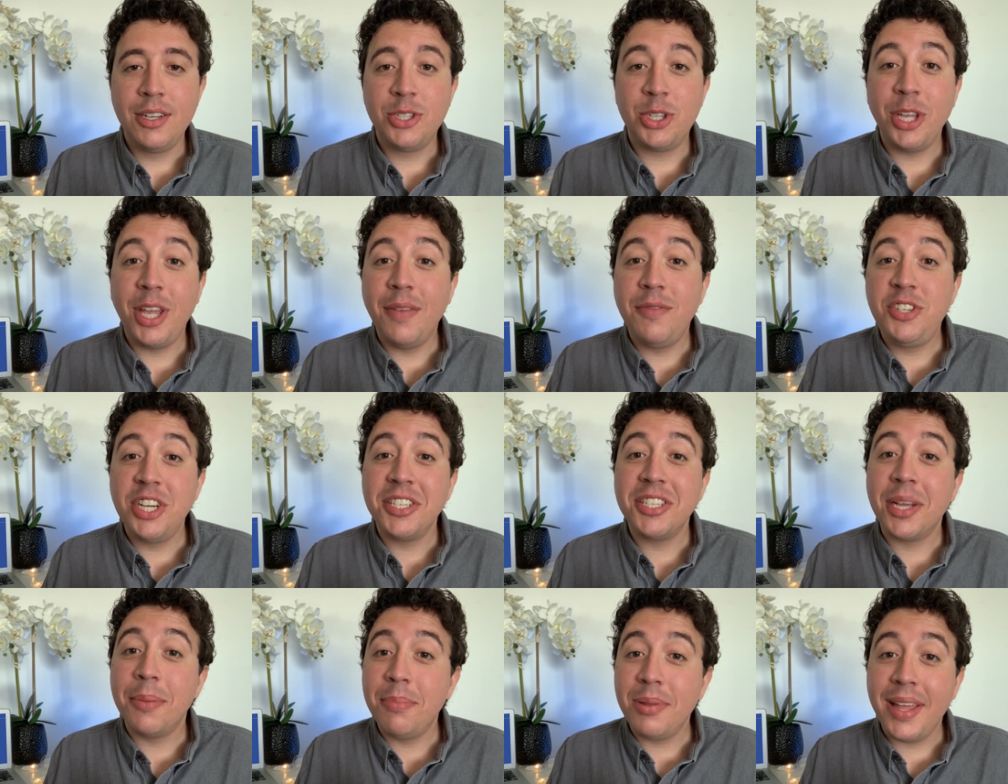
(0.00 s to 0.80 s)
So you've
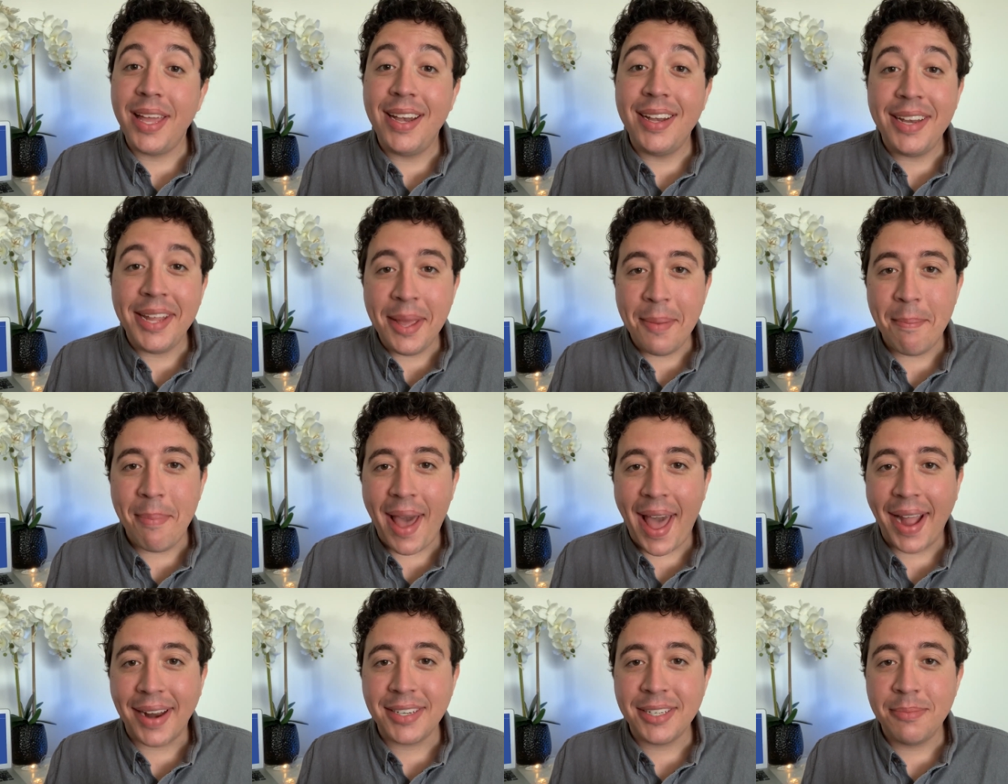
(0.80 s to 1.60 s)
just completed
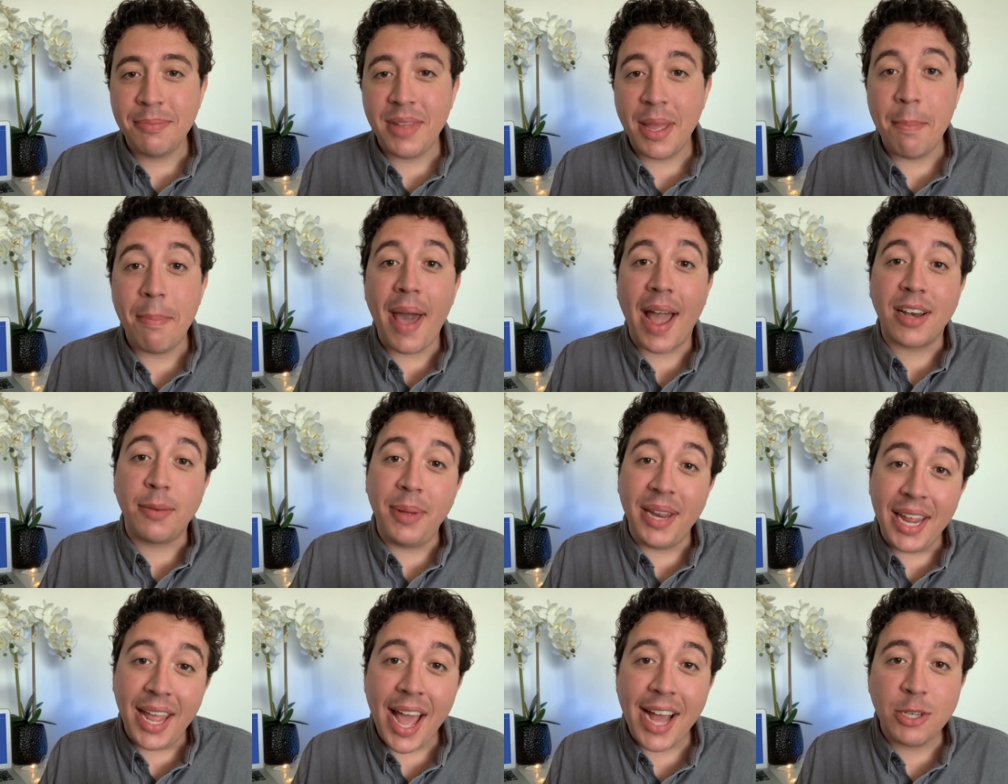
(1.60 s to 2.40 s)
ImPACT, ImPACT
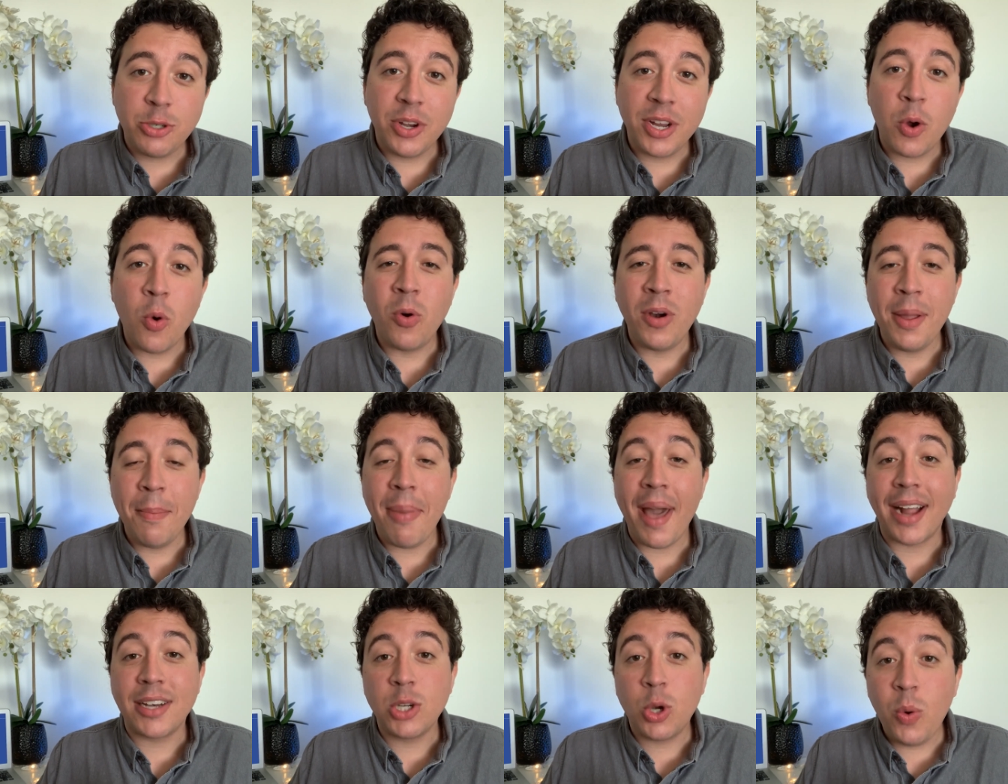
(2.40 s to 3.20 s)
Pediatric or
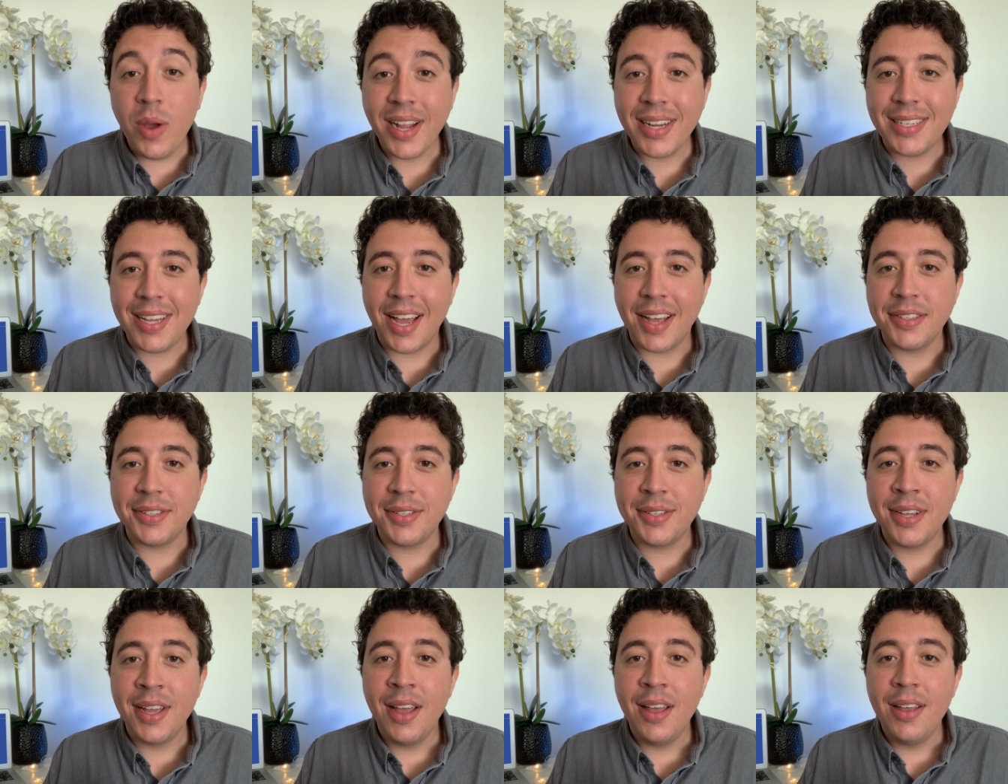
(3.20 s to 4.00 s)
ImPACT Quick
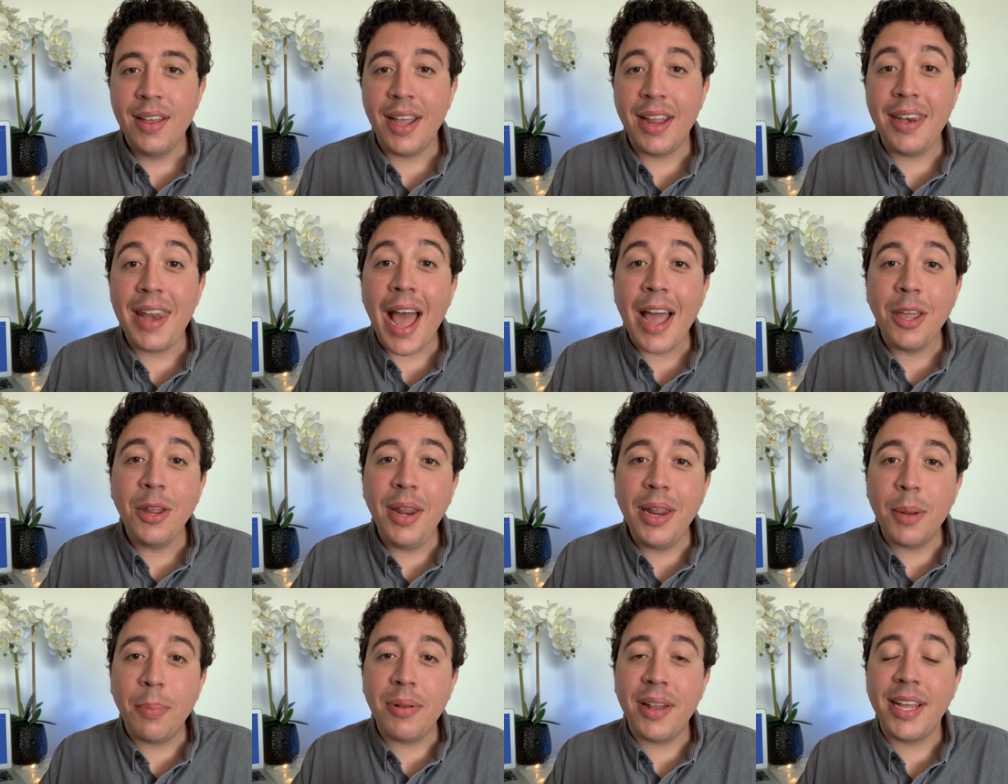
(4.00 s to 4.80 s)
Test, and now you
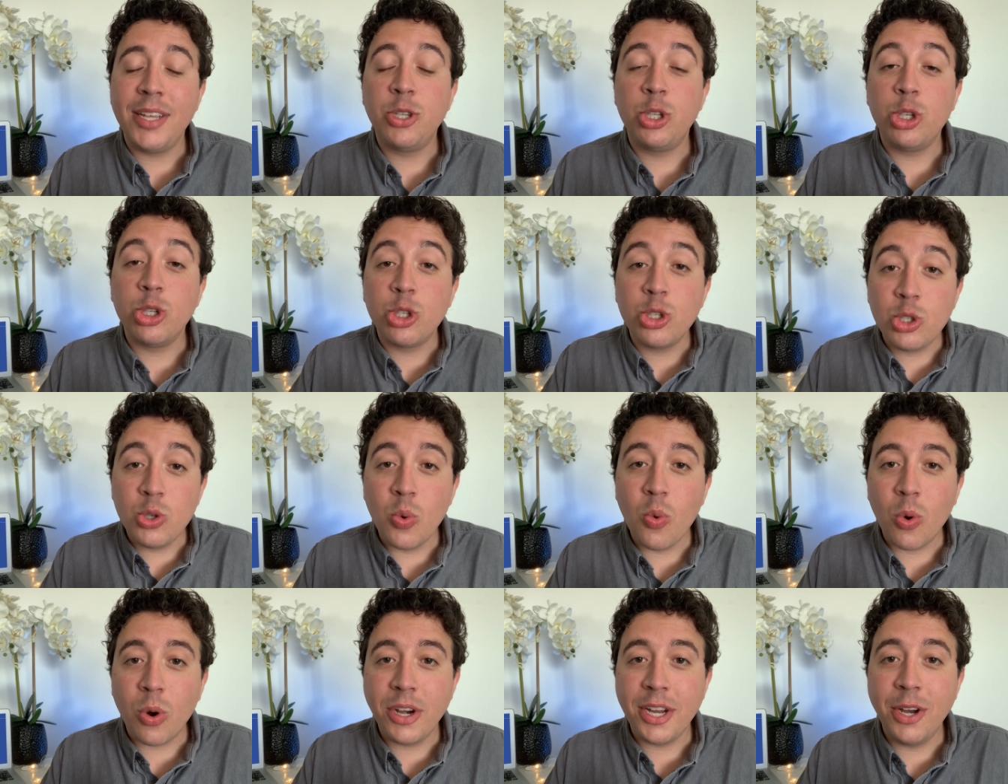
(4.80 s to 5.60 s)
need a place to
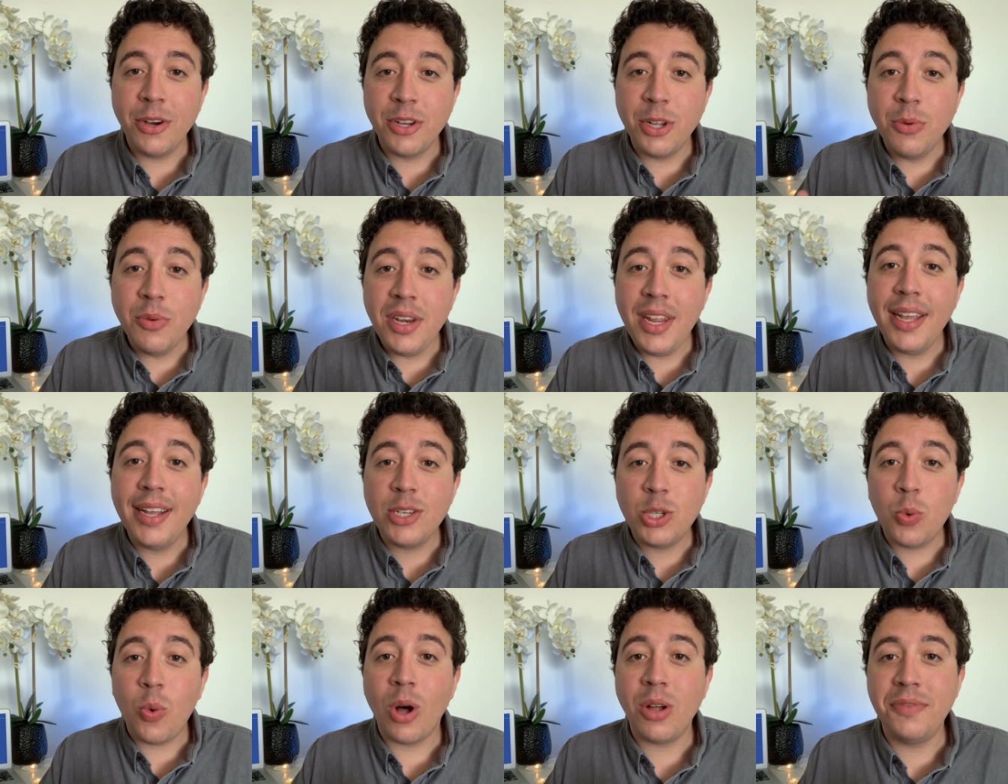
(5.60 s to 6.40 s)
store your
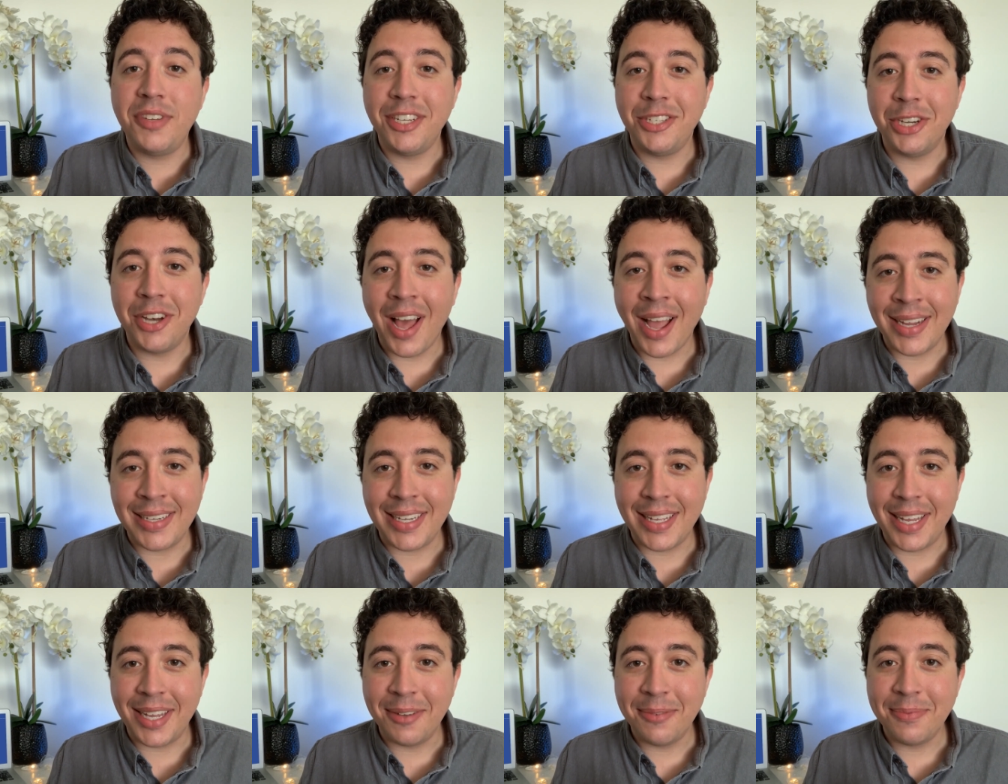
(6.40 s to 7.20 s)
unique 12-digit
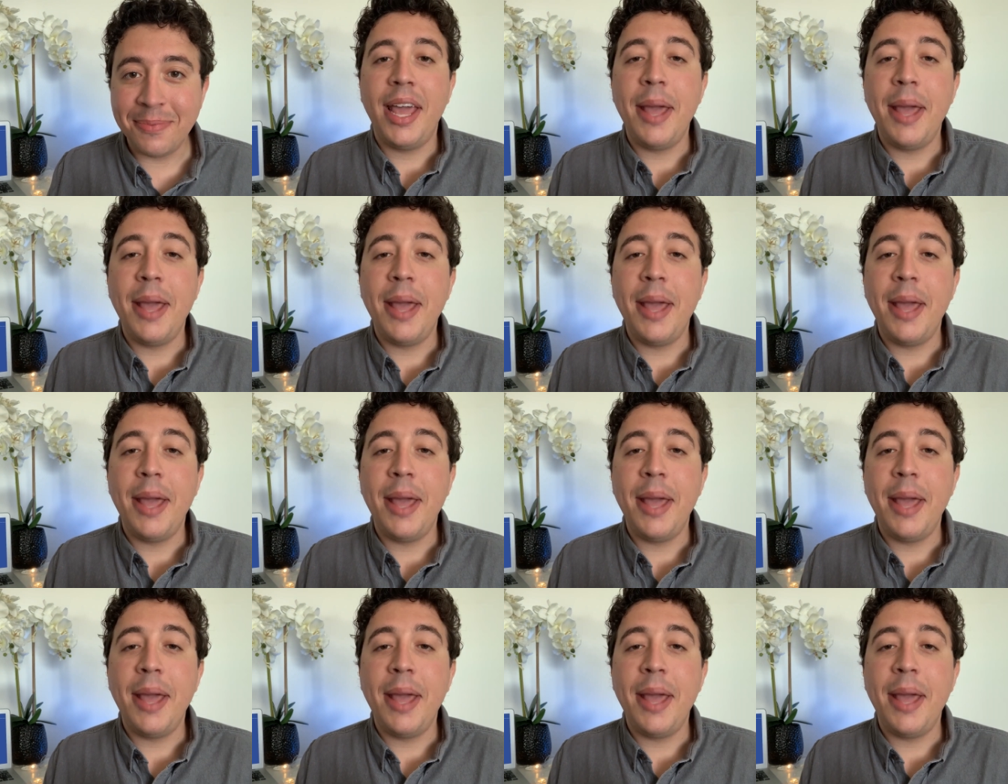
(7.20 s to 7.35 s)
ID.